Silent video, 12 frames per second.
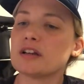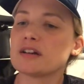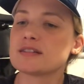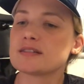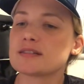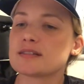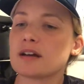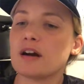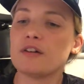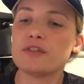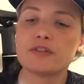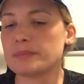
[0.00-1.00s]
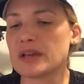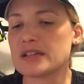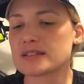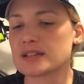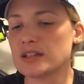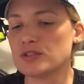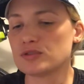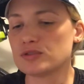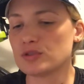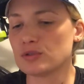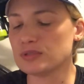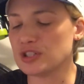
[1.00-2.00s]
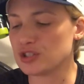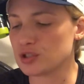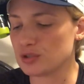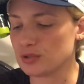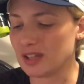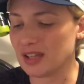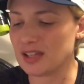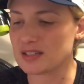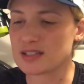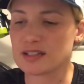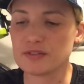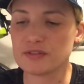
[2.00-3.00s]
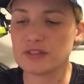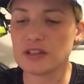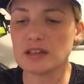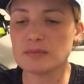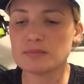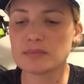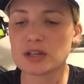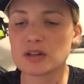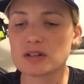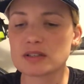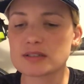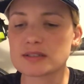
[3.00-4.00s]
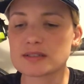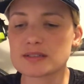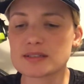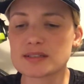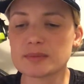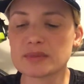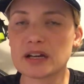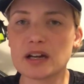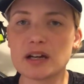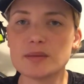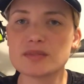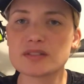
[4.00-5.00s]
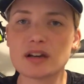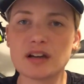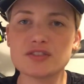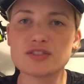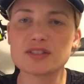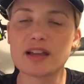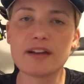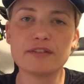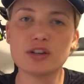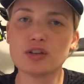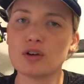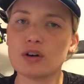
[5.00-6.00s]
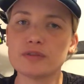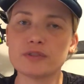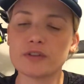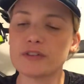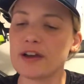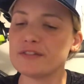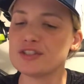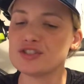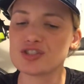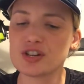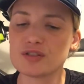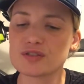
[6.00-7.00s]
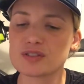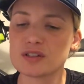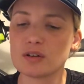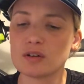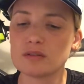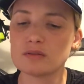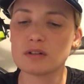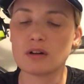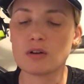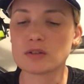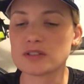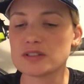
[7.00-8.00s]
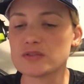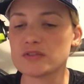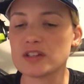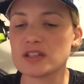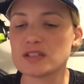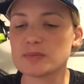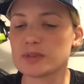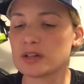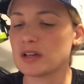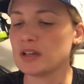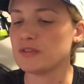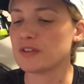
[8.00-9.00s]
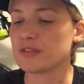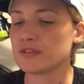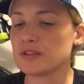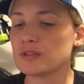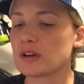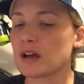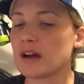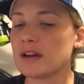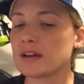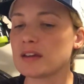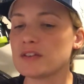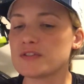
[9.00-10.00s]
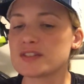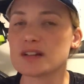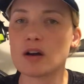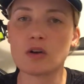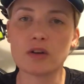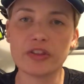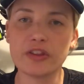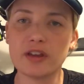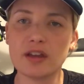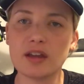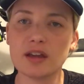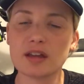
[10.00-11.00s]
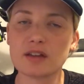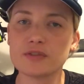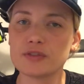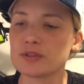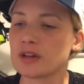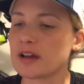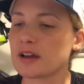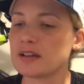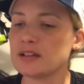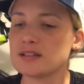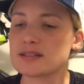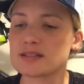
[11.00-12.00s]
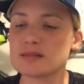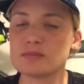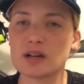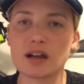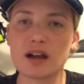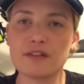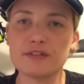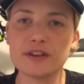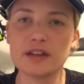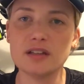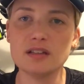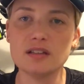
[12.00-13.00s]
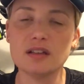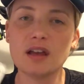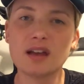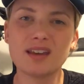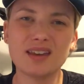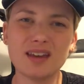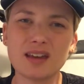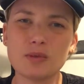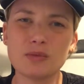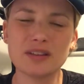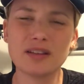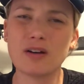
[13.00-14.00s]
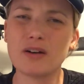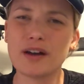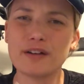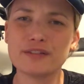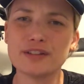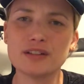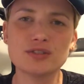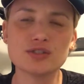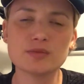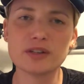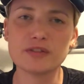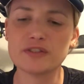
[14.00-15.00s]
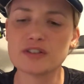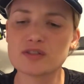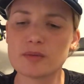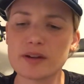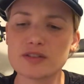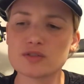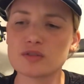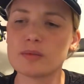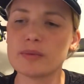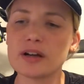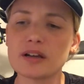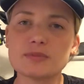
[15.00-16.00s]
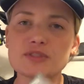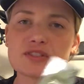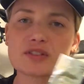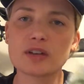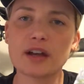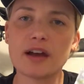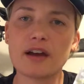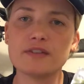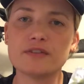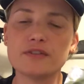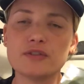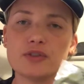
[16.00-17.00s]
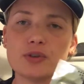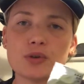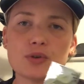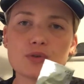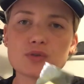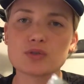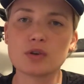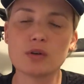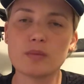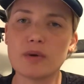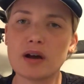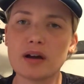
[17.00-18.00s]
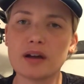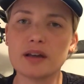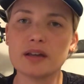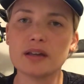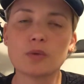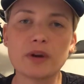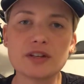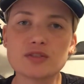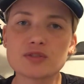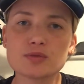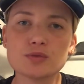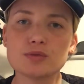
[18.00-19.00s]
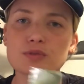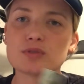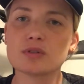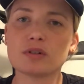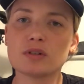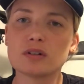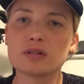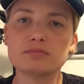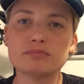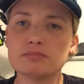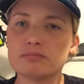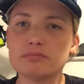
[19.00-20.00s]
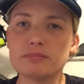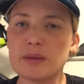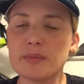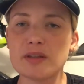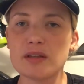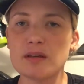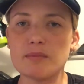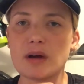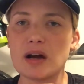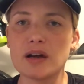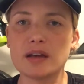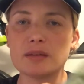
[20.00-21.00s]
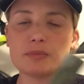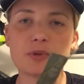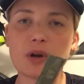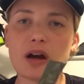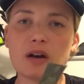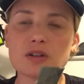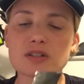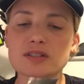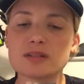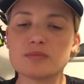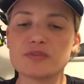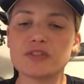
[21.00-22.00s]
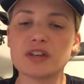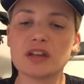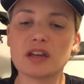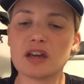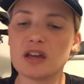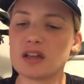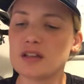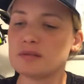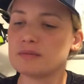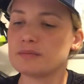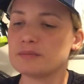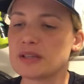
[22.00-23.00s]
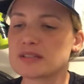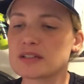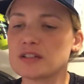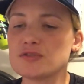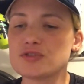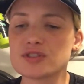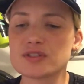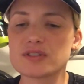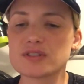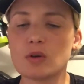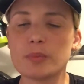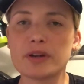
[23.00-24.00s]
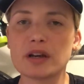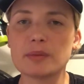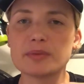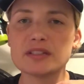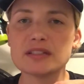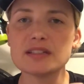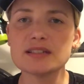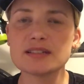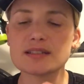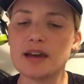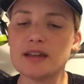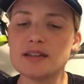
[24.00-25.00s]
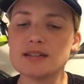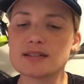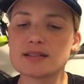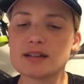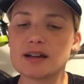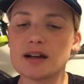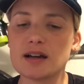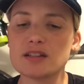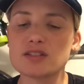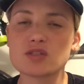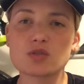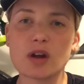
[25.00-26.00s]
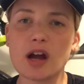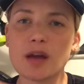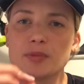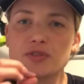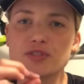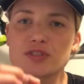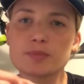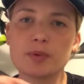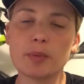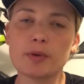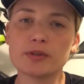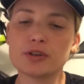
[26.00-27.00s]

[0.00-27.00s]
nice stuff. Basically, you don't need to eat anything, because sometimes I just have enough of having gels and all these things. But if I feel like, if it's a hot day and I feel like I need some caffeine kick without having too many things on my stomach, I'm just gonna have those on my race suit or maybe my bra or something. And basically you just open up this, and it's a stripe you just pop on